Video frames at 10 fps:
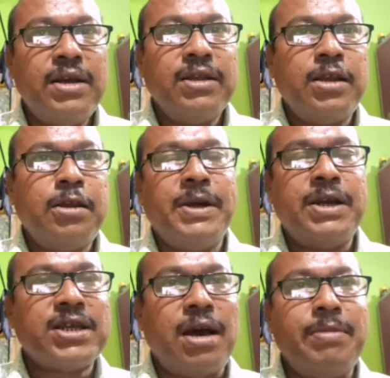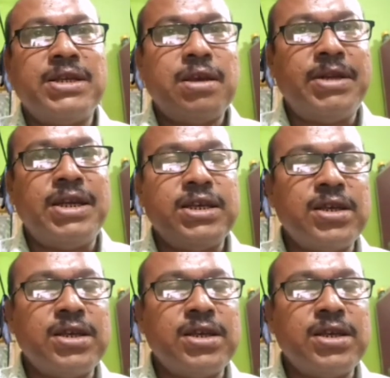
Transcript: The different is coming, something is